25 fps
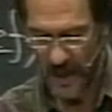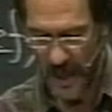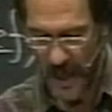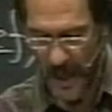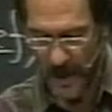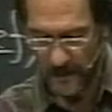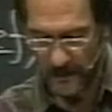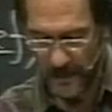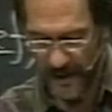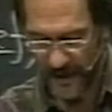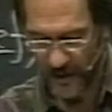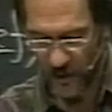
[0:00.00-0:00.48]

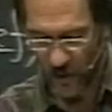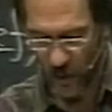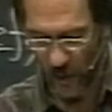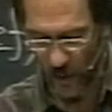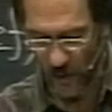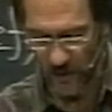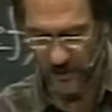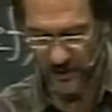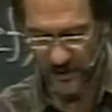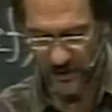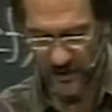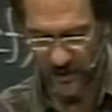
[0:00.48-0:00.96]

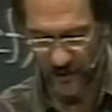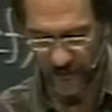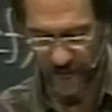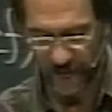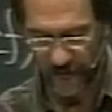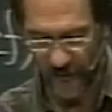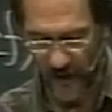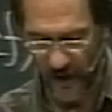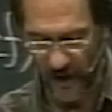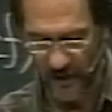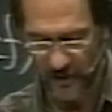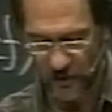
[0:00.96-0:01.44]
because the
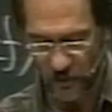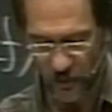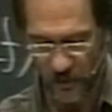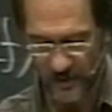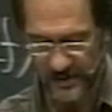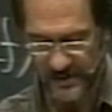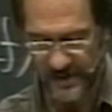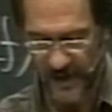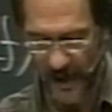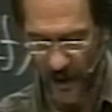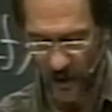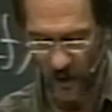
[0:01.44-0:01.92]
fast
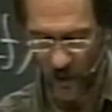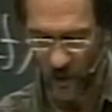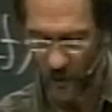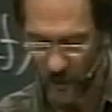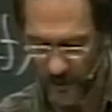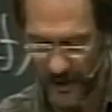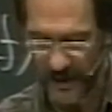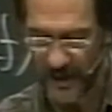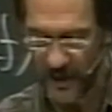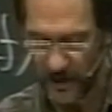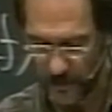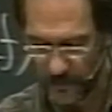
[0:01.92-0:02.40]
was now
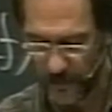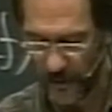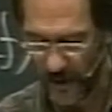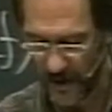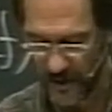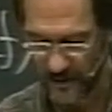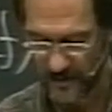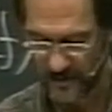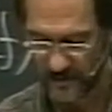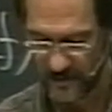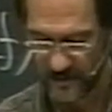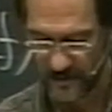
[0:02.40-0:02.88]
already
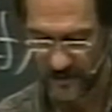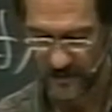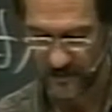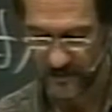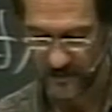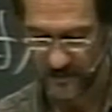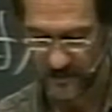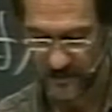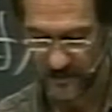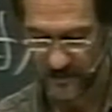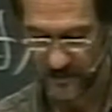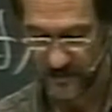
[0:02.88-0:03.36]
past.
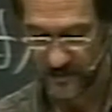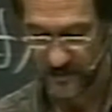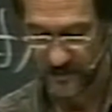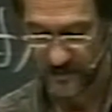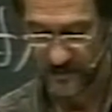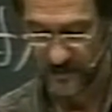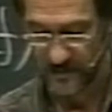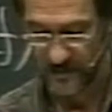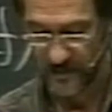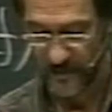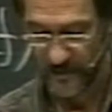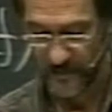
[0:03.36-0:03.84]

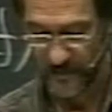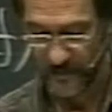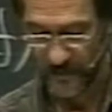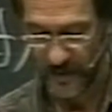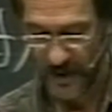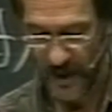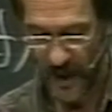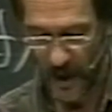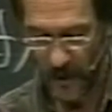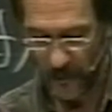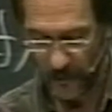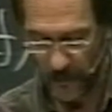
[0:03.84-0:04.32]

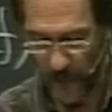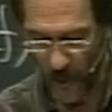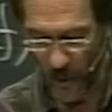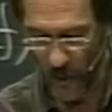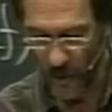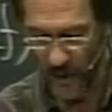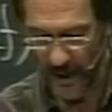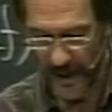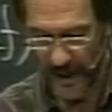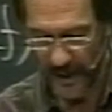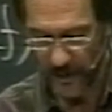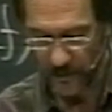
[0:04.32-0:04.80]

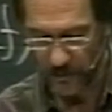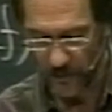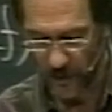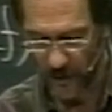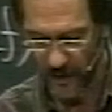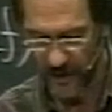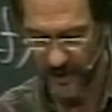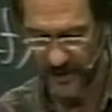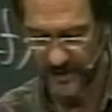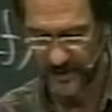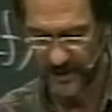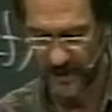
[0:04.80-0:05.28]
Paul
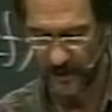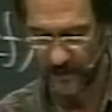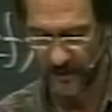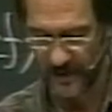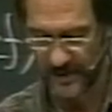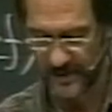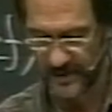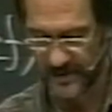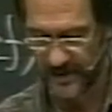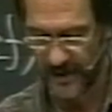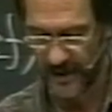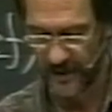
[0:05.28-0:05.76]
admonished them and
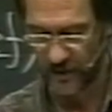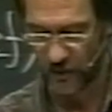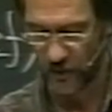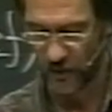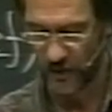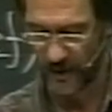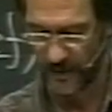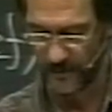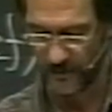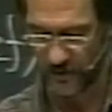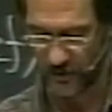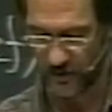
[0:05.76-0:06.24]
said to
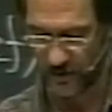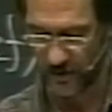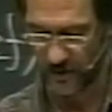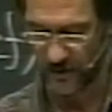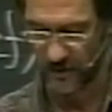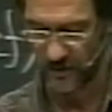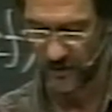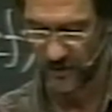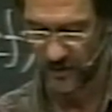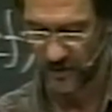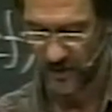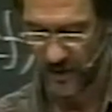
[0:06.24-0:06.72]
them,
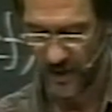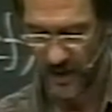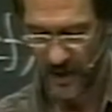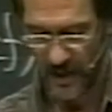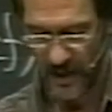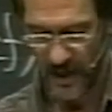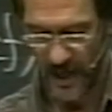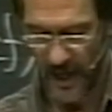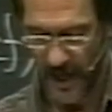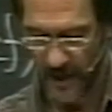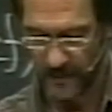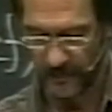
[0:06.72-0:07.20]
sirs,
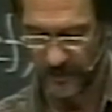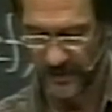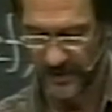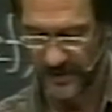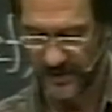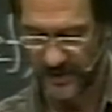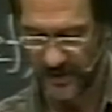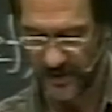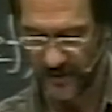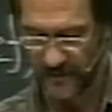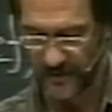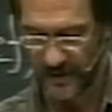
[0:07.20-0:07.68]
I
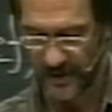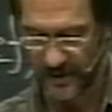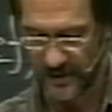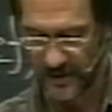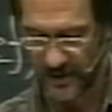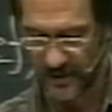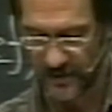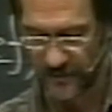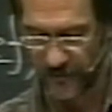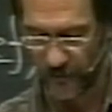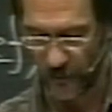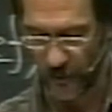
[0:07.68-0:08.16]
perceive that
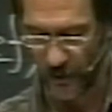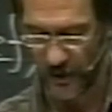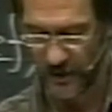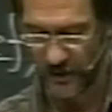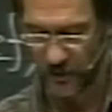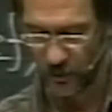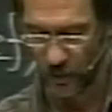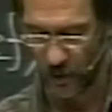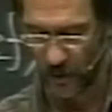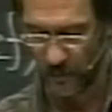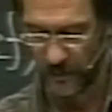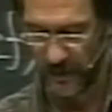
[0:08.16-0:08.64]
this voyage
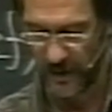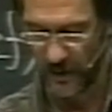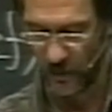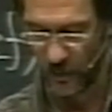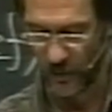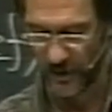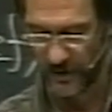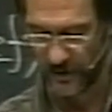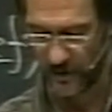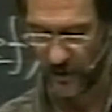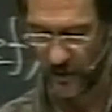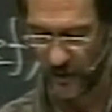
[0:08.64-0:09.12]
will be
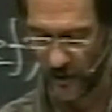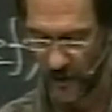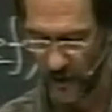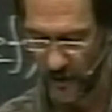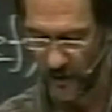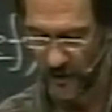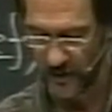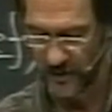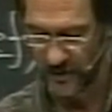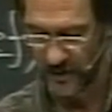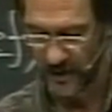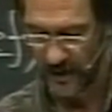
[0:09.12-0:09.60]
with
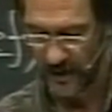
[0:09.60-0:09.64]
hurt,